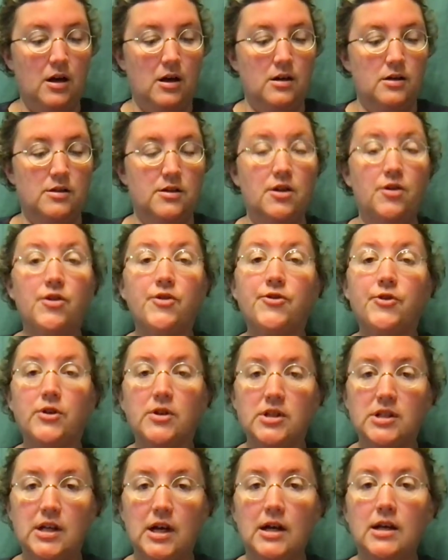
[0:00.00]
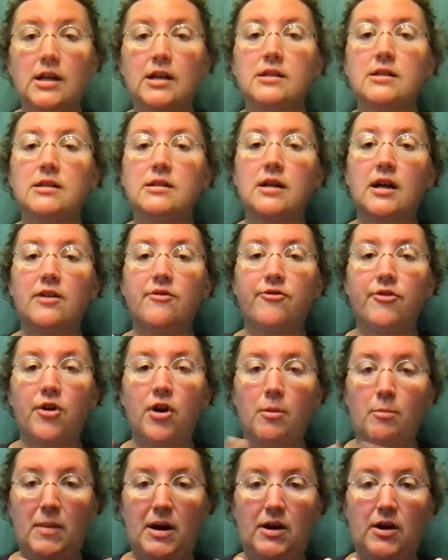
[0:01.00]
So the first sign is the sign for
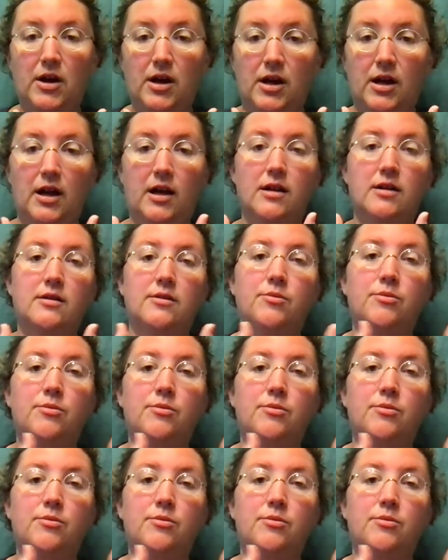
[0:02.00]
America.